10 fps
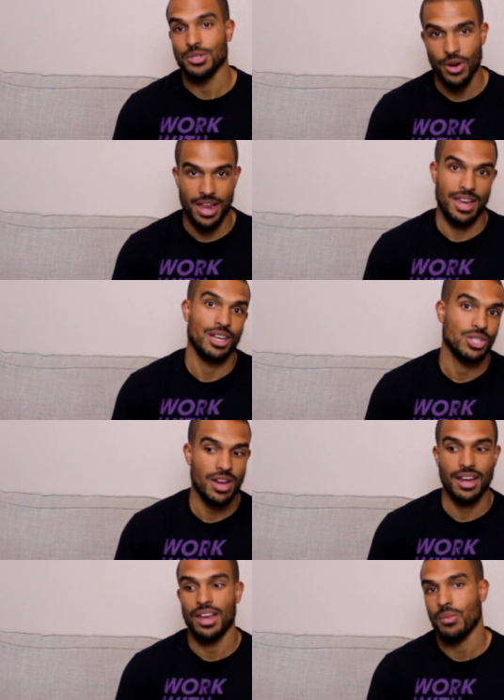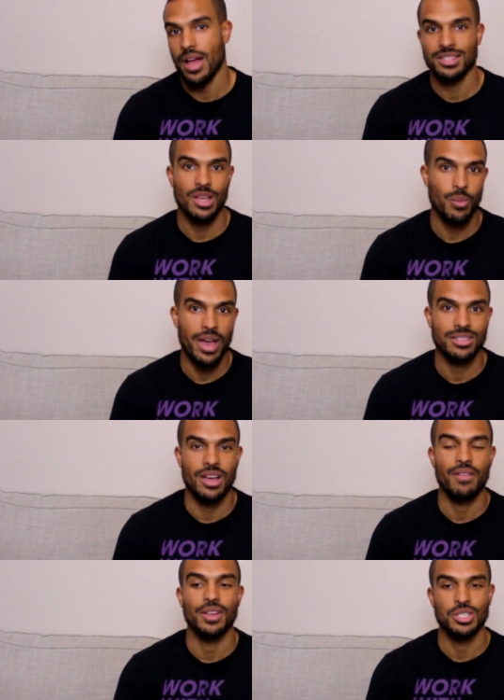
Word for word: try again, try again, wax on, wax off.